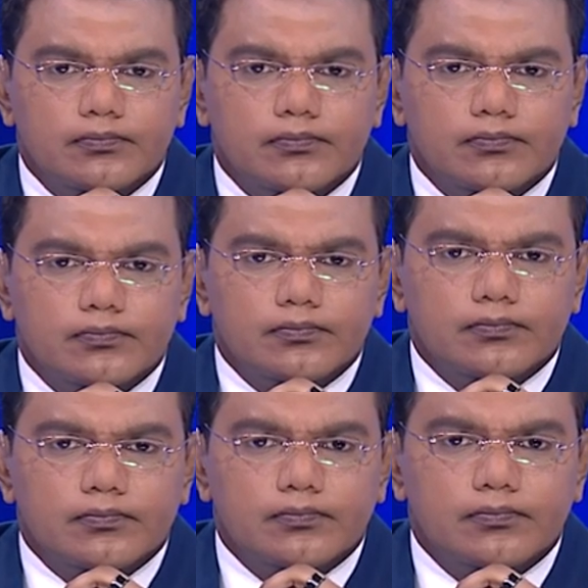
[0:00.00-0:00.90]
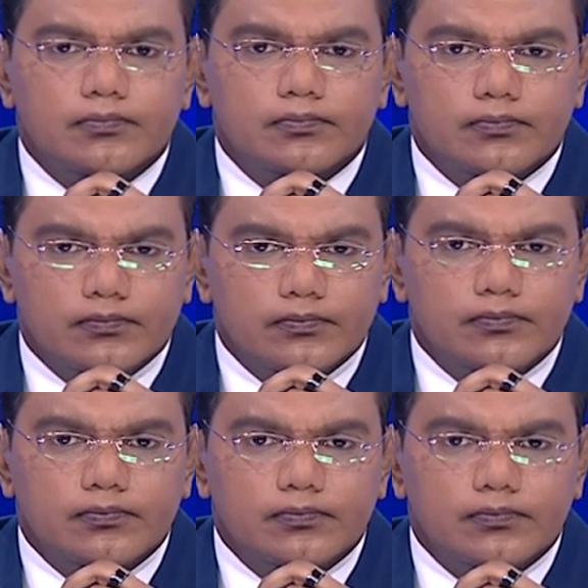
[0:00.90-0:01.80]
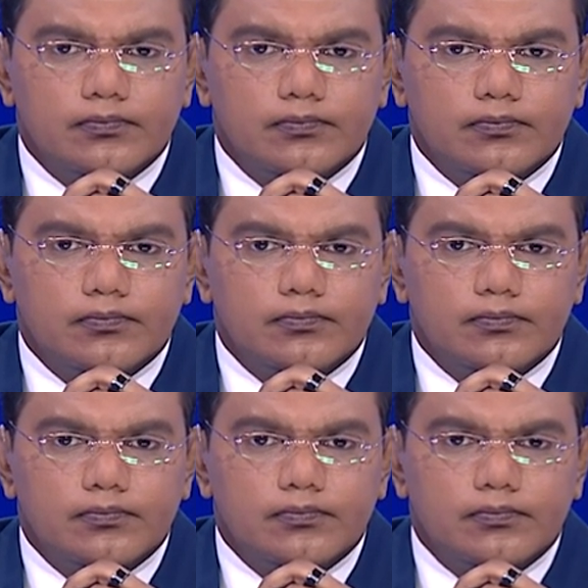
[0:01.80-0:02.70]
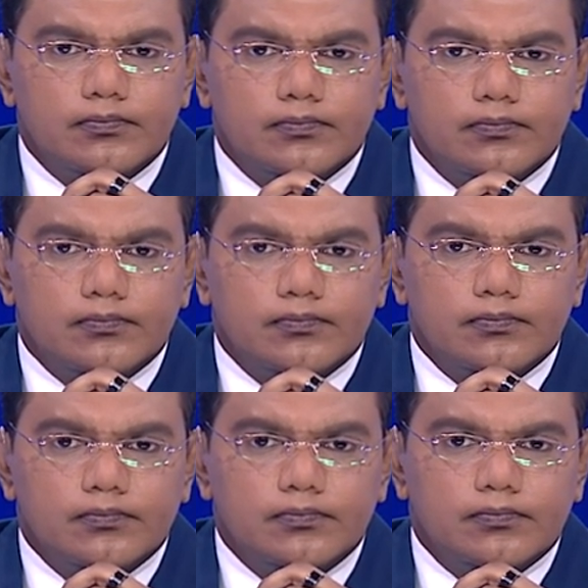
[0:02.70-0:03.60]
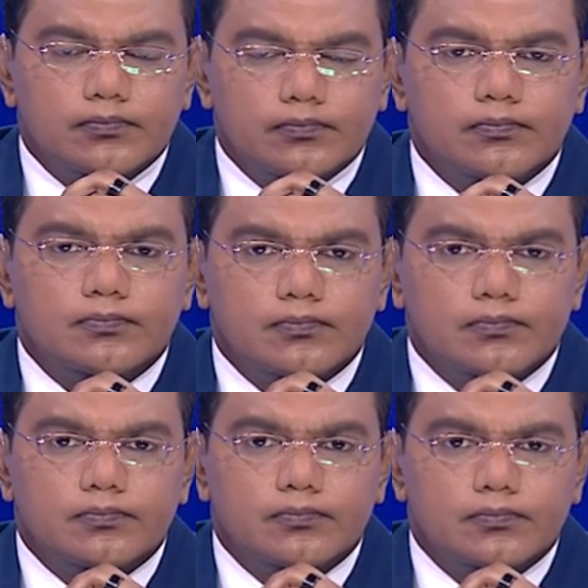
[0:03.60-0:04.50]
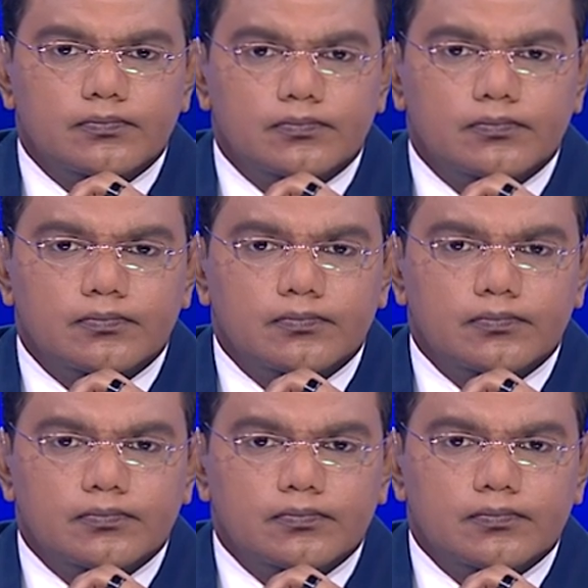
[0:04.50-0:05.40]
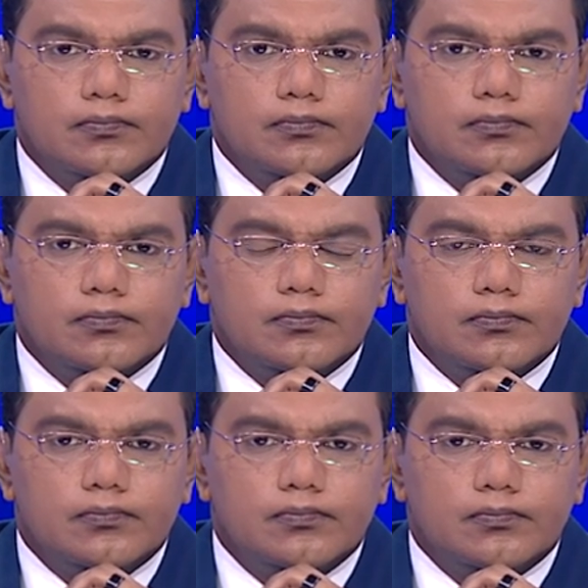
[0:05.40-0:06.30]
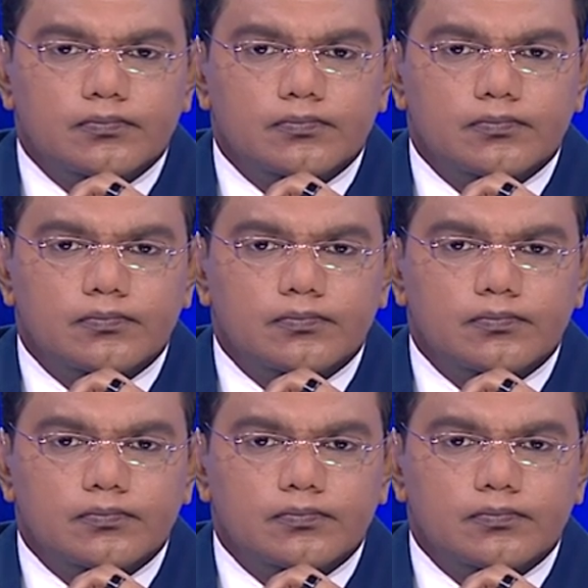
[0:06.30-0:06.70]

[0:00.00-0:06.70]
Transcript: This person isn't speaking.